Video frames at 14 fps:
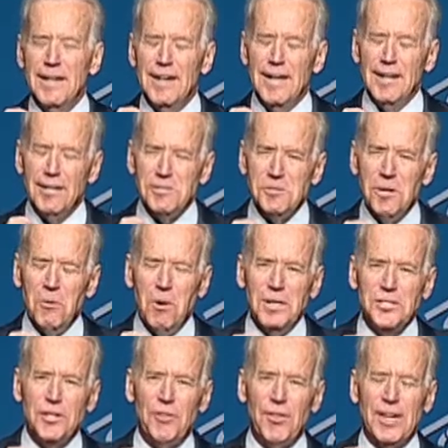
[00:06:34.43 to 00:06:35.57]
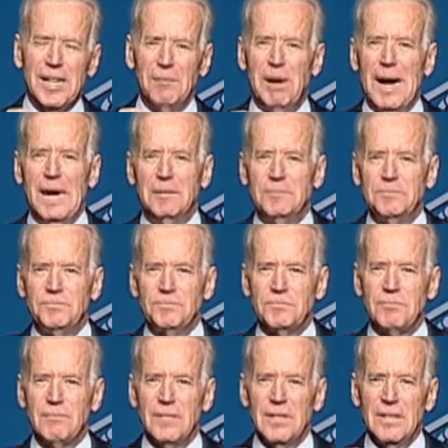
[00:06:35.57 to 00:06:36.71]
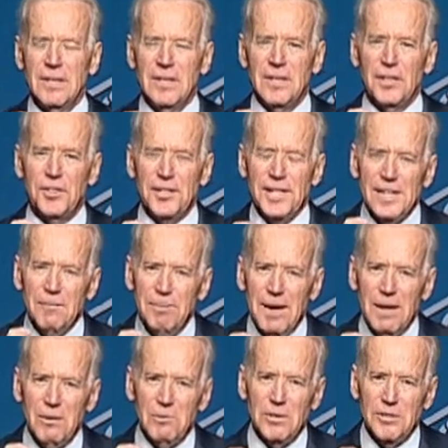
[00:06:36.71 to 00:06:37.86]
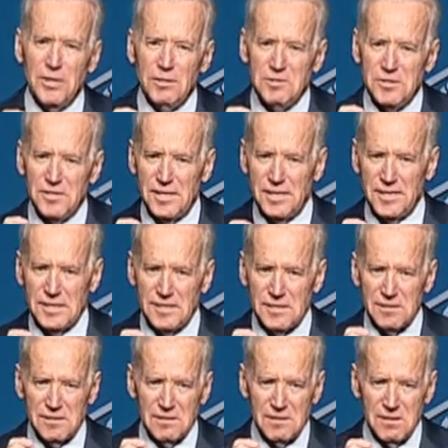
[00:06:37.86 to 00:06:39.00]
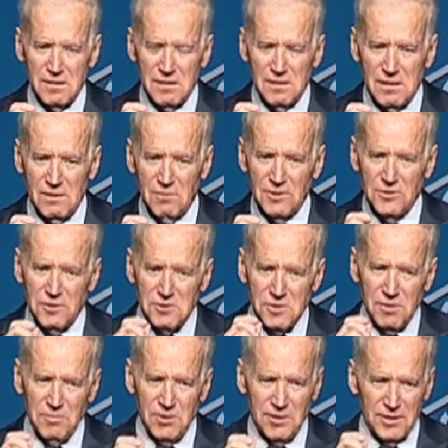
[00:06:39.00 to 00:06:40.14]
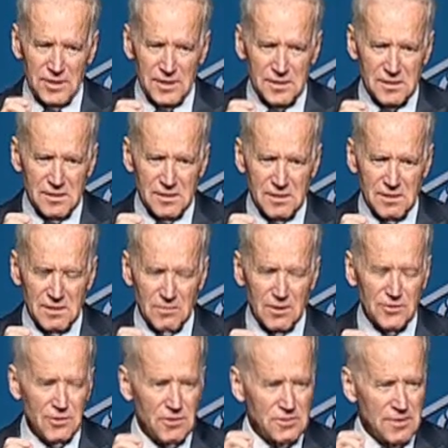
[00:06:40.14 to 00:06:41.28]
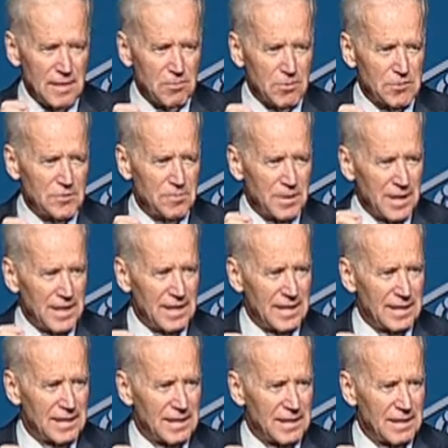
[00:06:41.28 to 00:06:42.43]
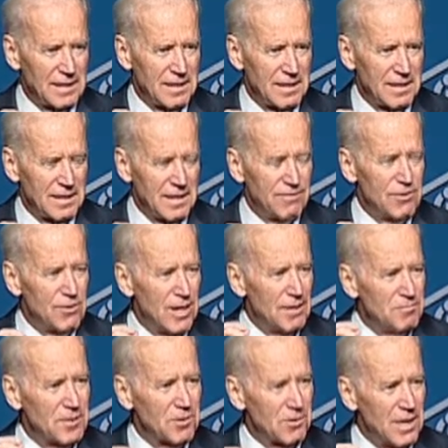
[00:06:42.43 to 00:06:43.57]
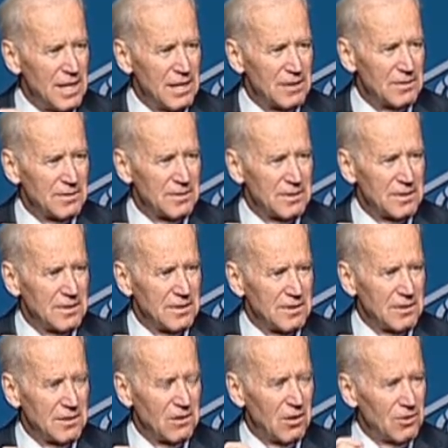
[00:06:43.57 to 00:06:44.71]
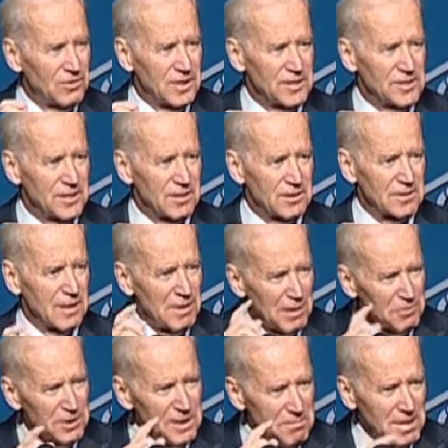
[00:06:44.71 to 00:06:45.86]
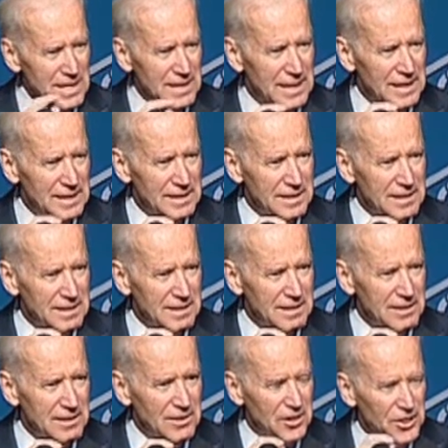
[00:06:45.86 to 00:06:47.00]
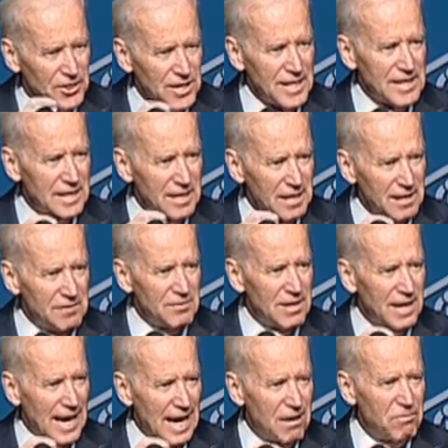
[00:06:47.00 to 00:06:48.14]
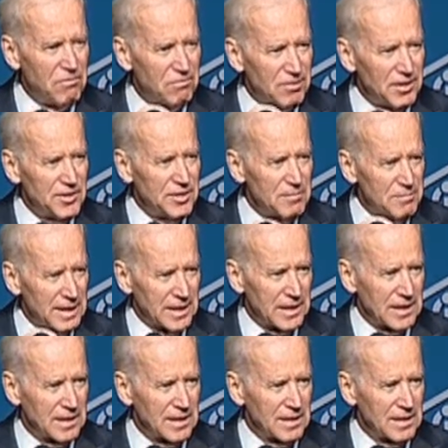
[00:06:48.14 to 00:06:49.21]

here's what I want you to think about. Think about what those cities, what those communities, what those neighborhoods would be like if you hadn't been around all these years. I really mean it. Think of how fundamentally